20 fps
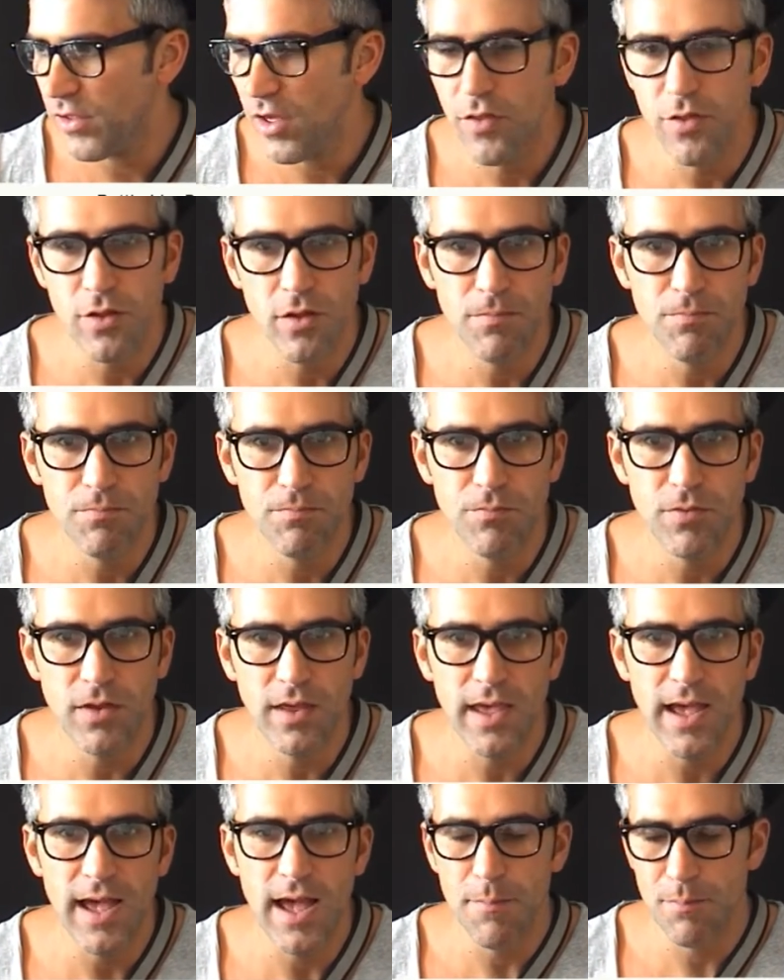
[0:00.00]
the
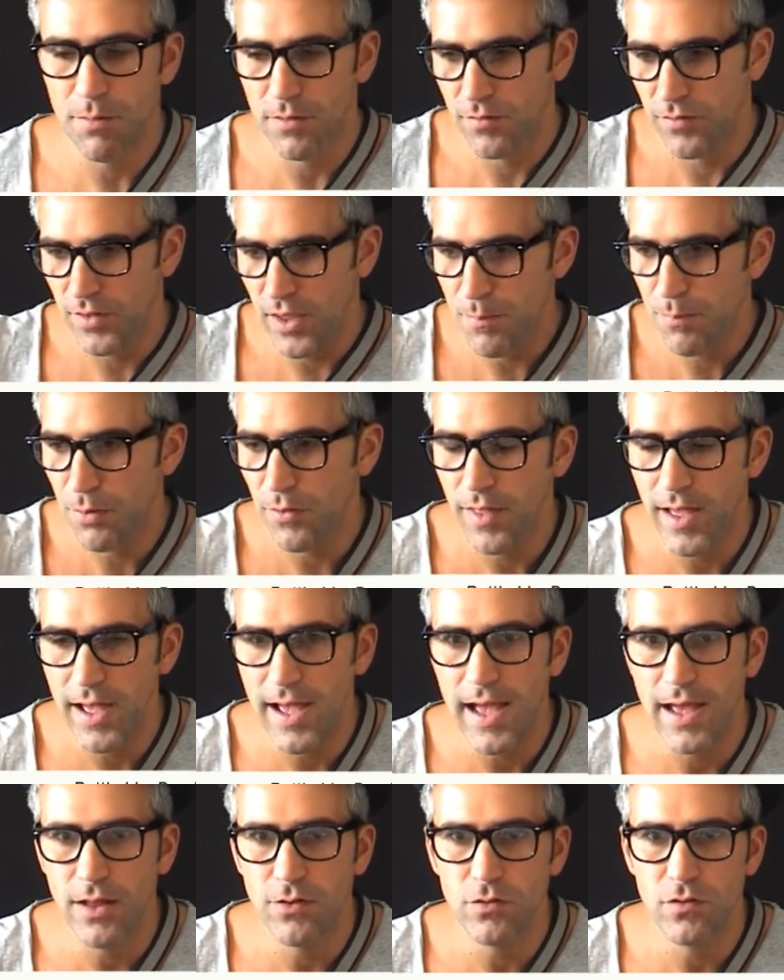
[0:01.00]
cap, they put their
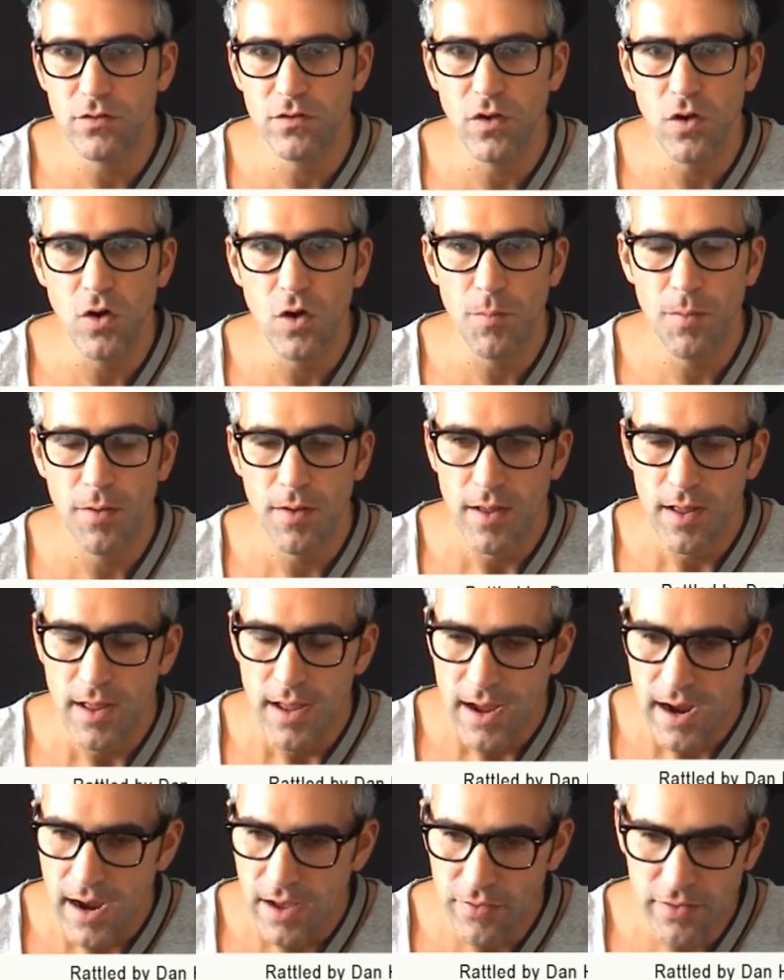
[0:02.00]
hand on top,
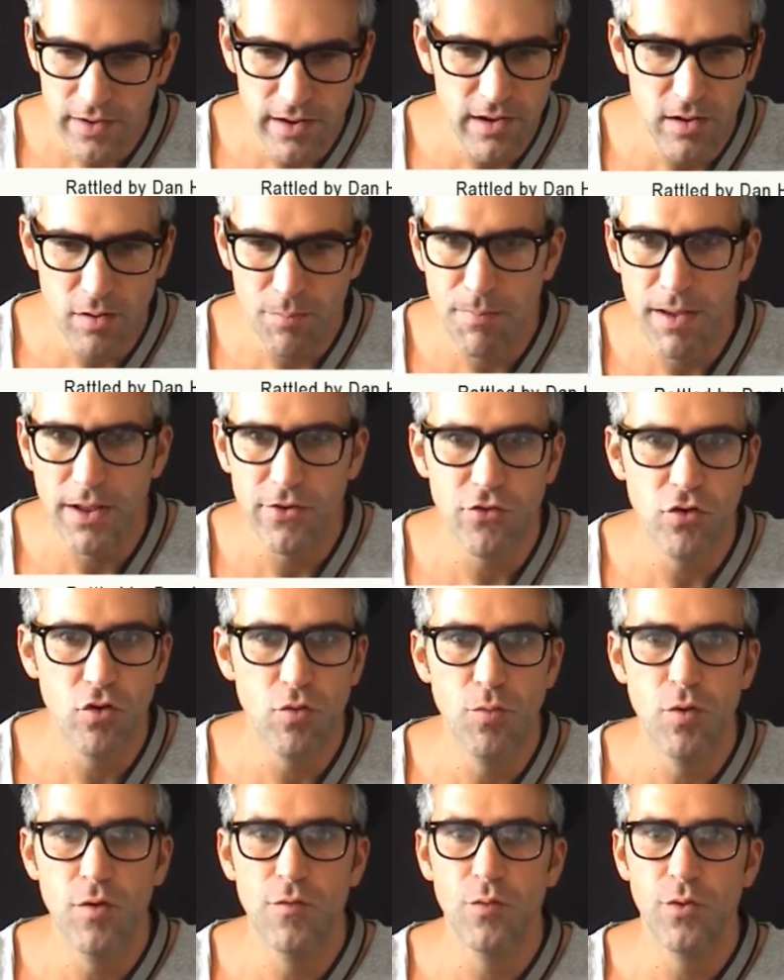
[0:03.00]
and then a little magical
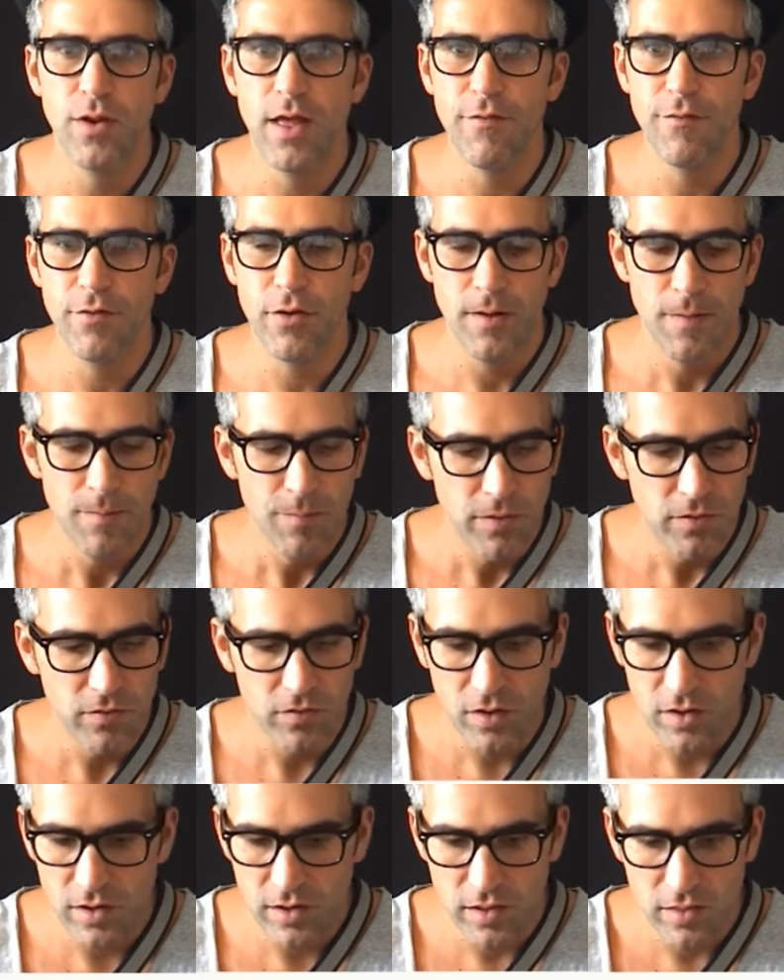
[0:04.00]
move, whatever,
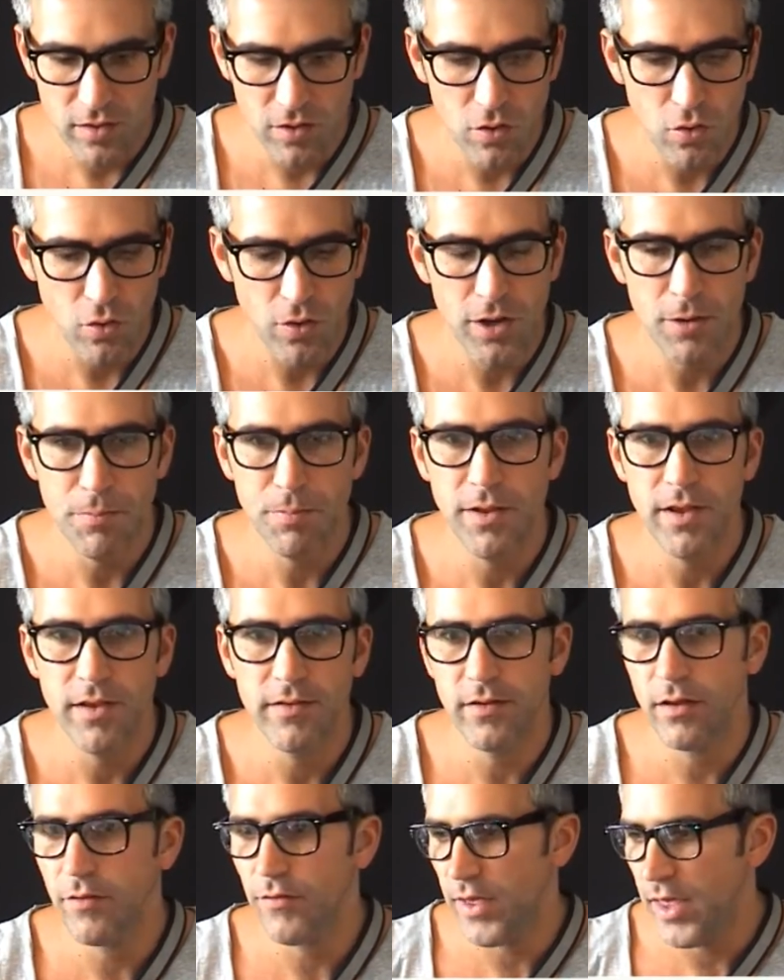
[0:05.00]
suddenly the coin
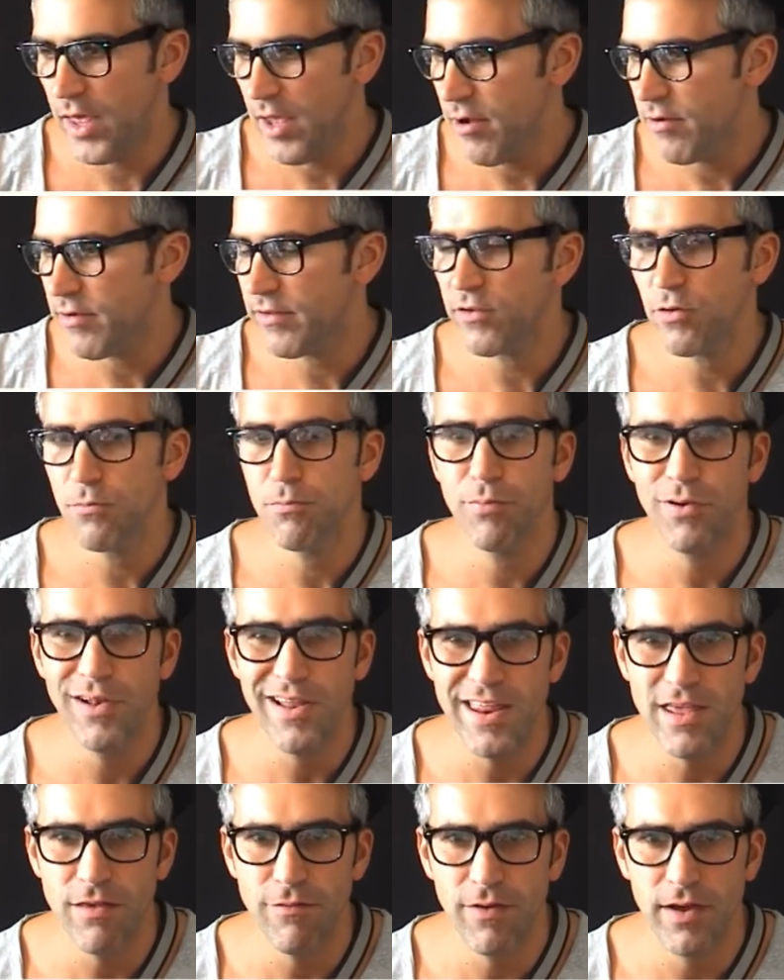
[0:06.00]
appears over here, and it's
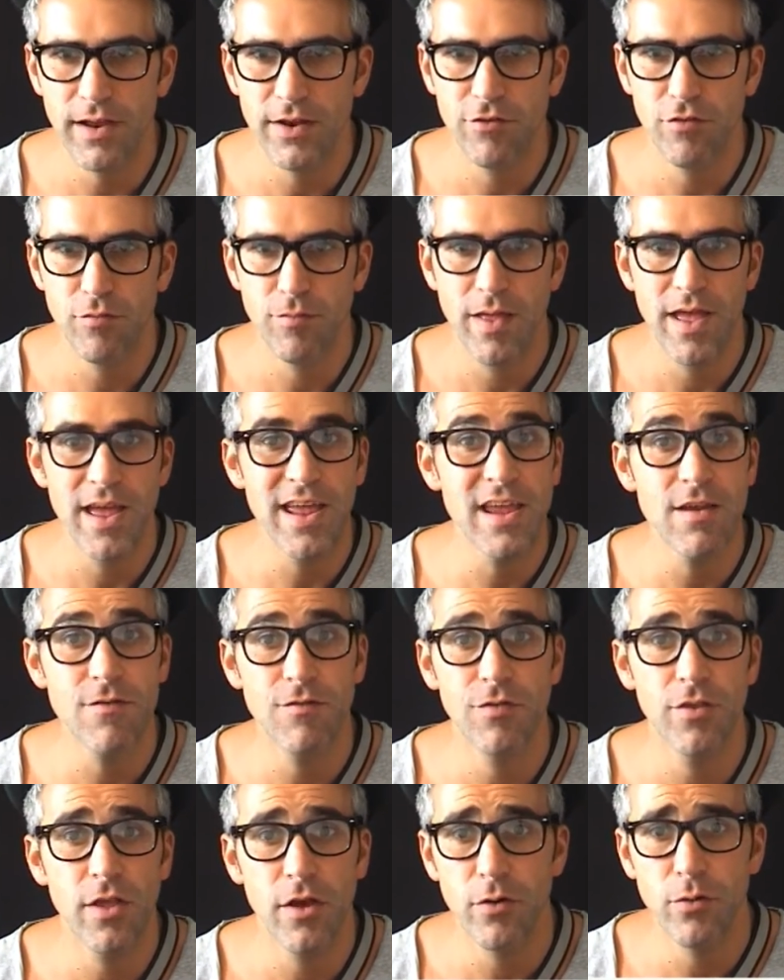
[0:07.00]
completely vanished from there,
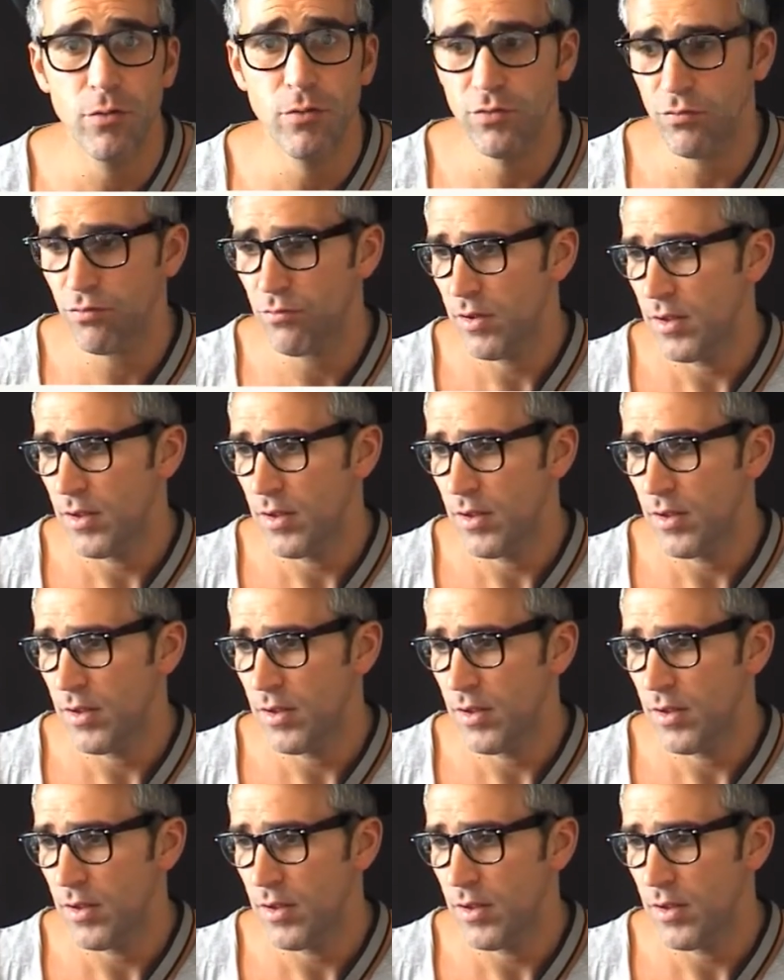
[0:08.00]
even though